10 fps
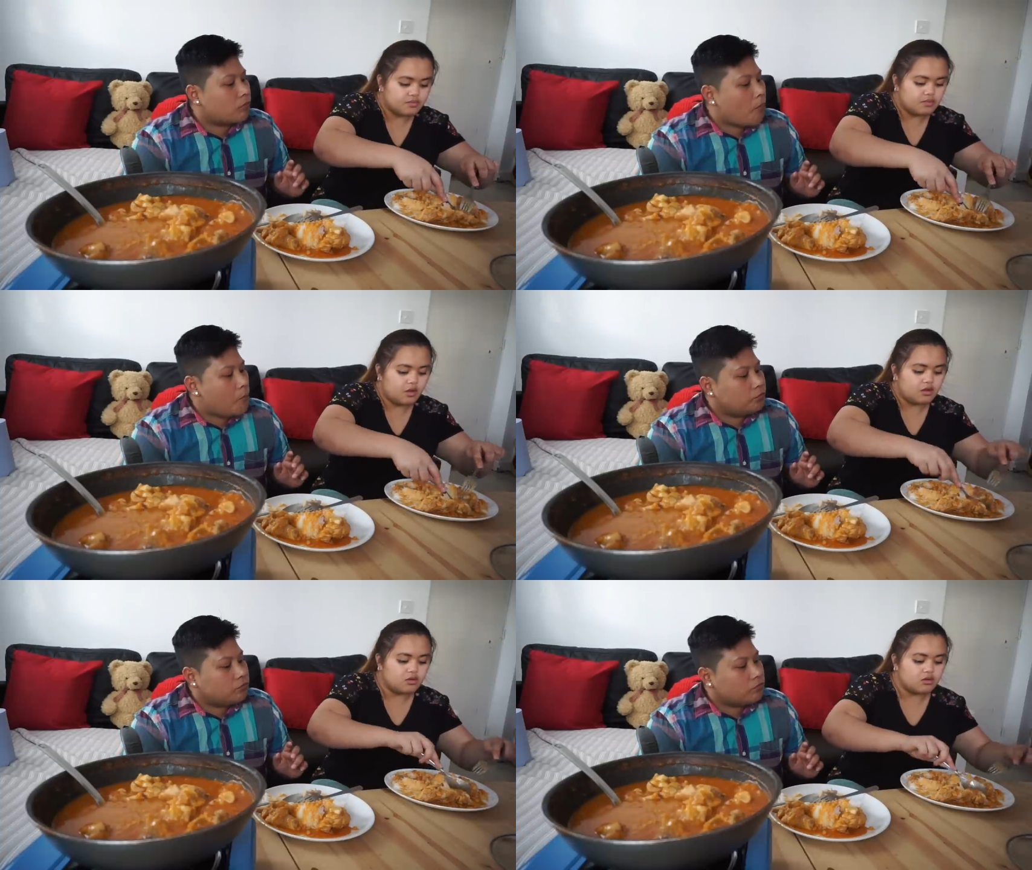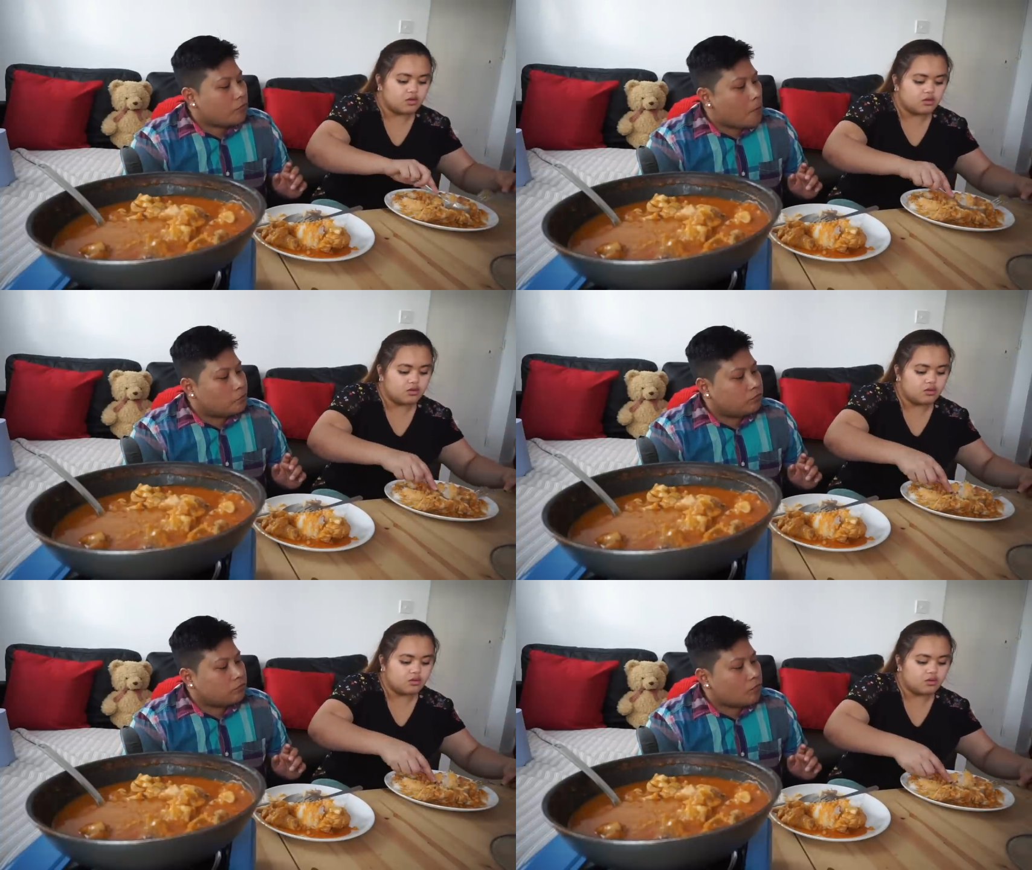Speaker 1: Michael, can
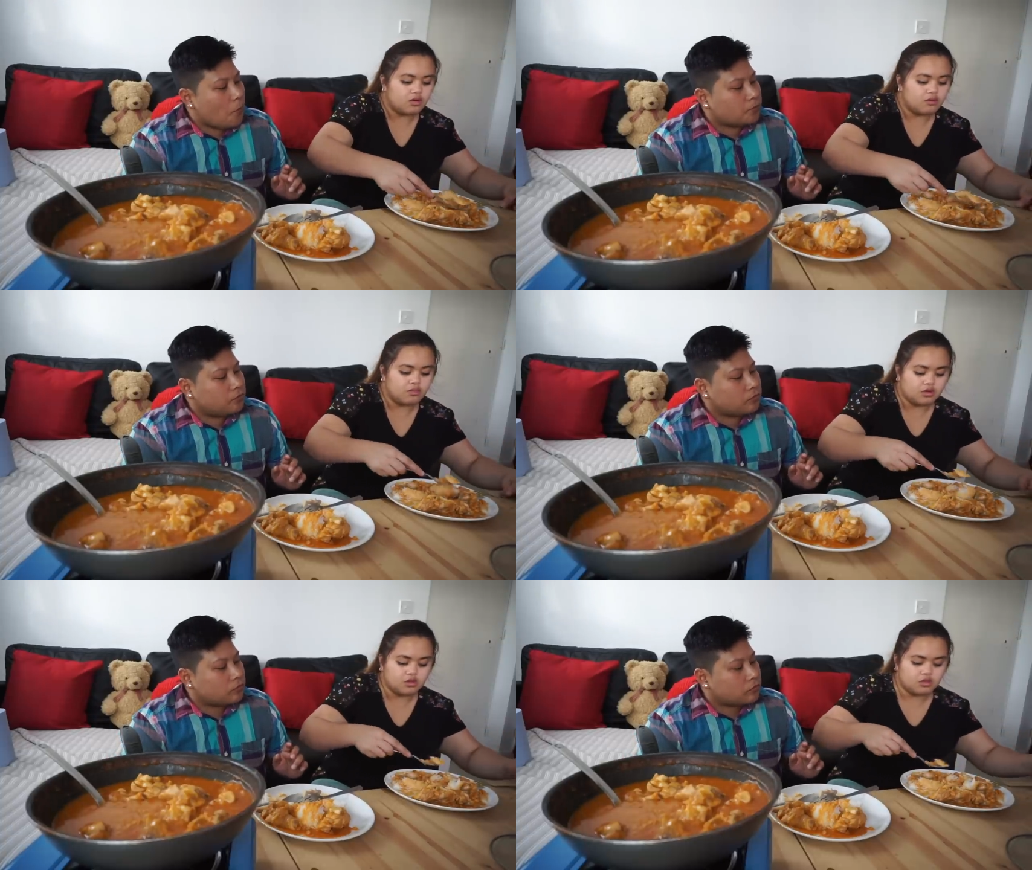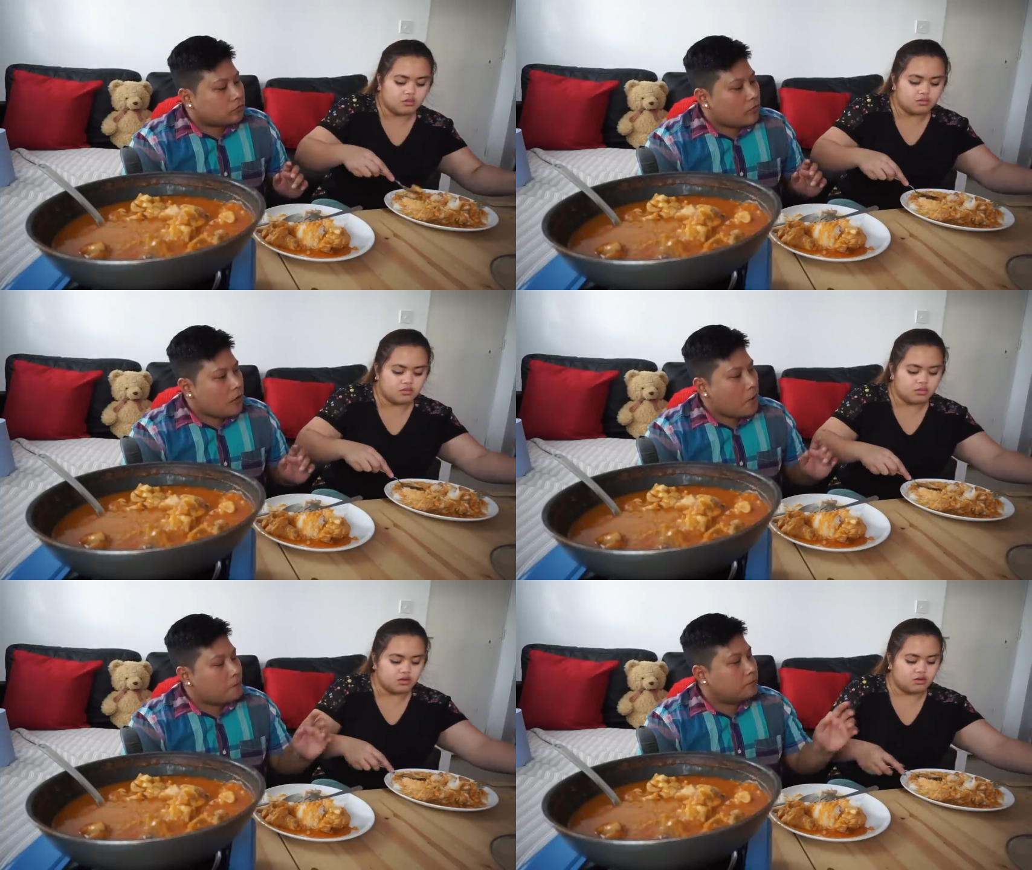you grab me some
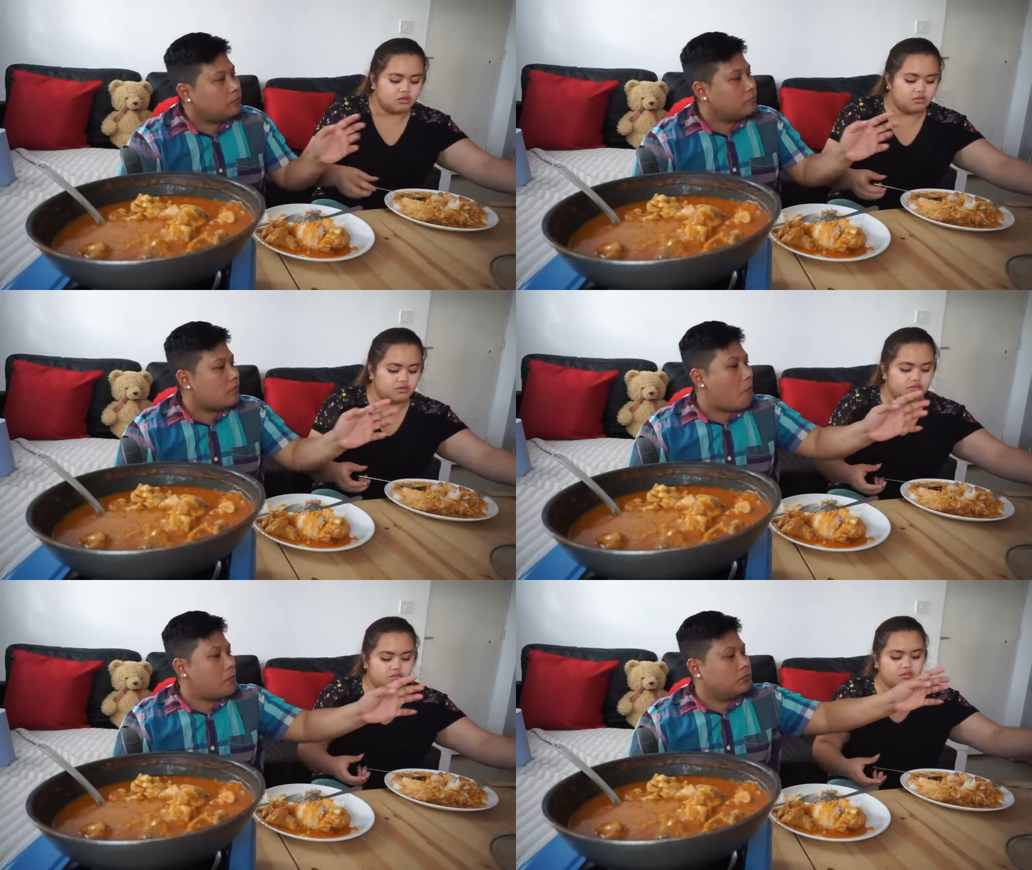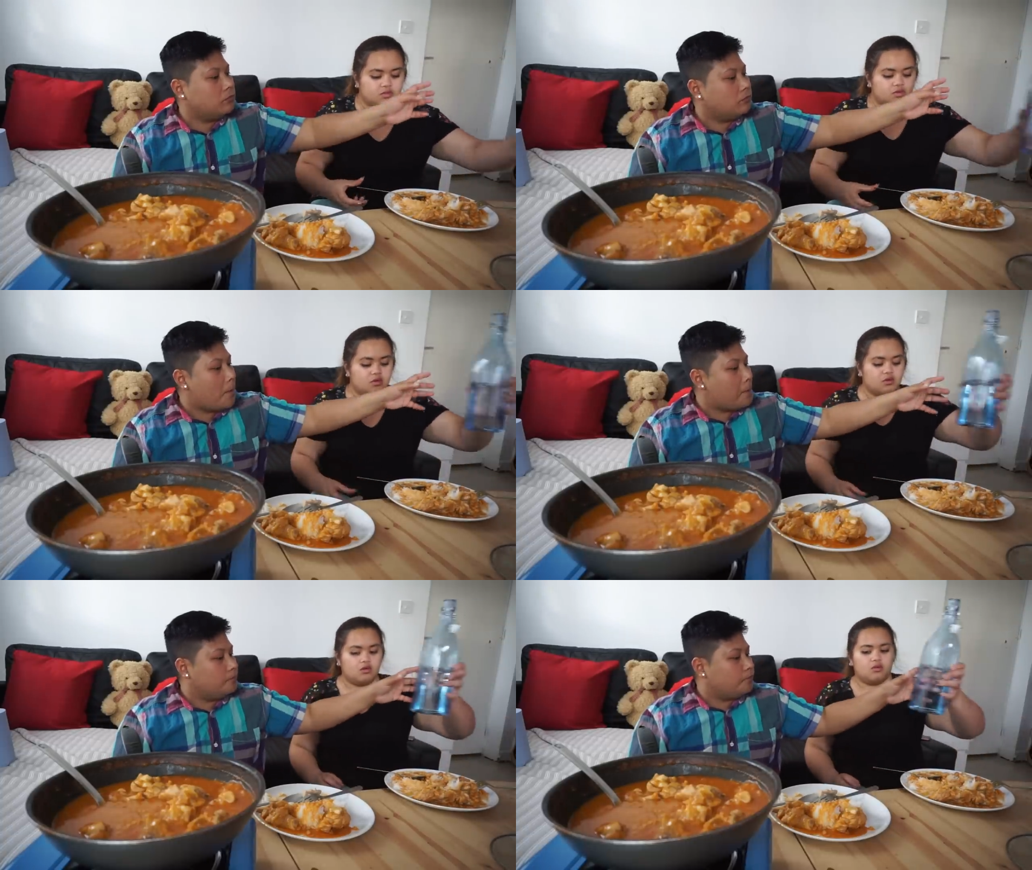uh,
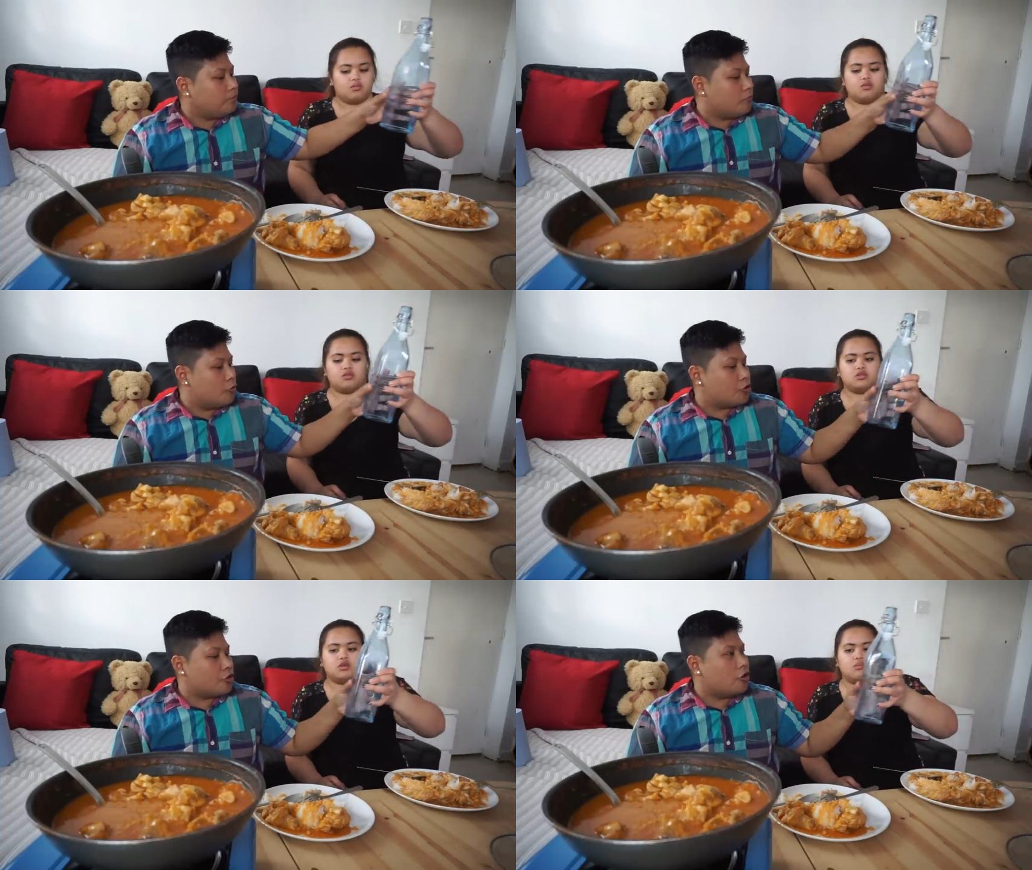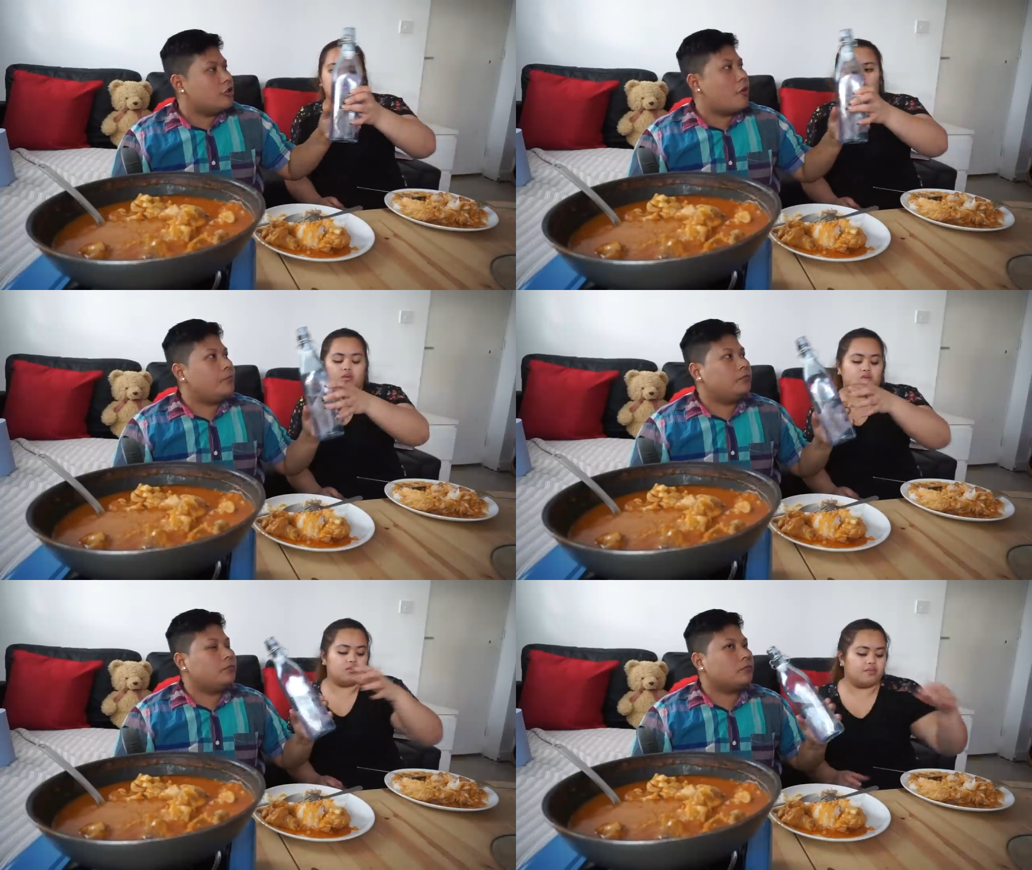more sauce?
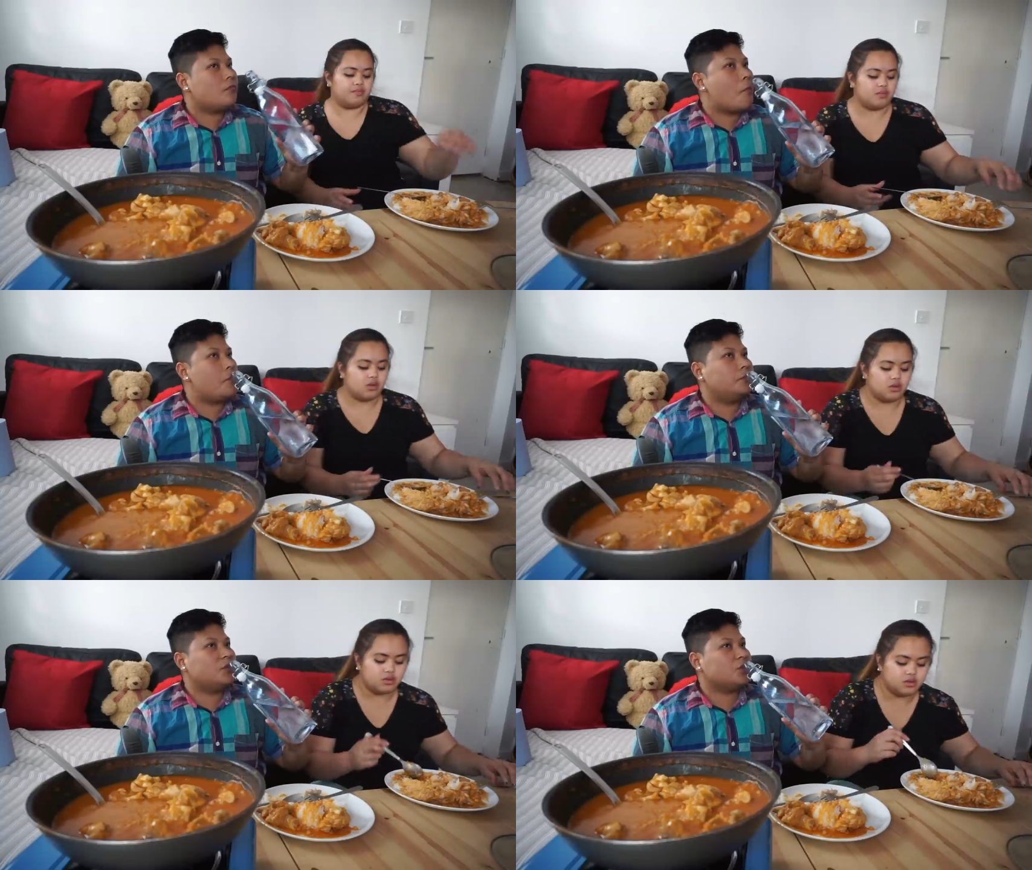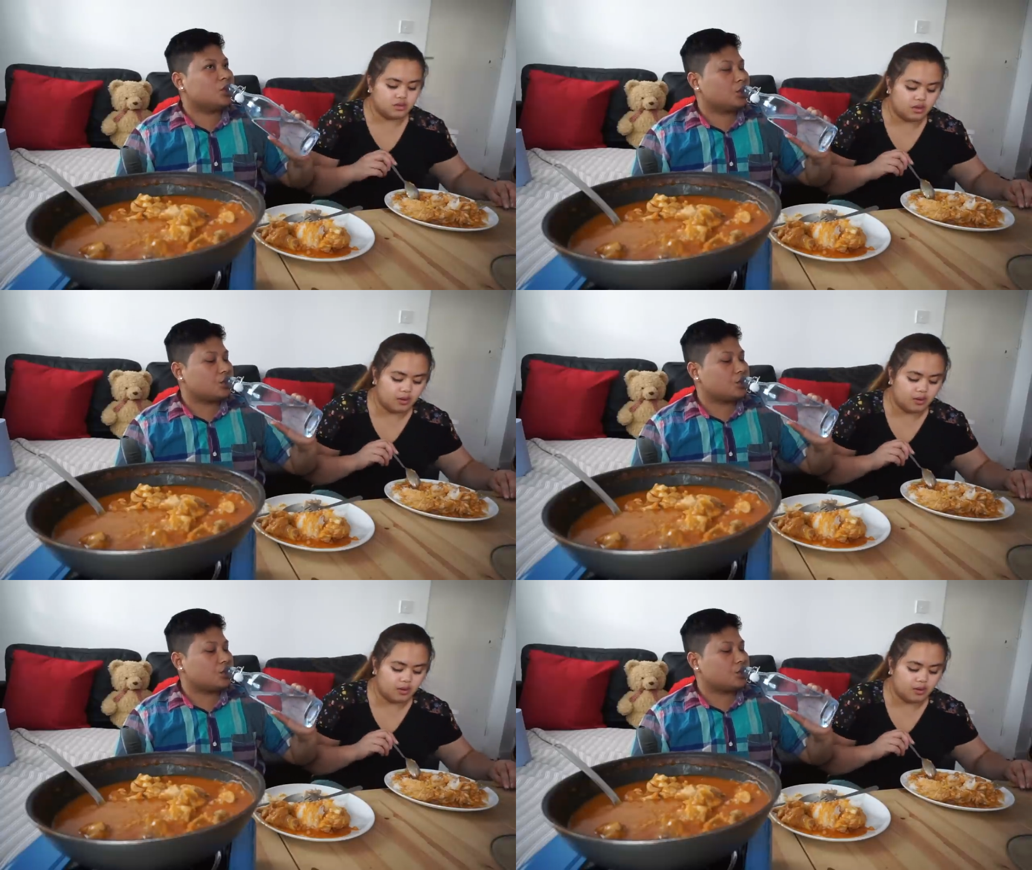Yes.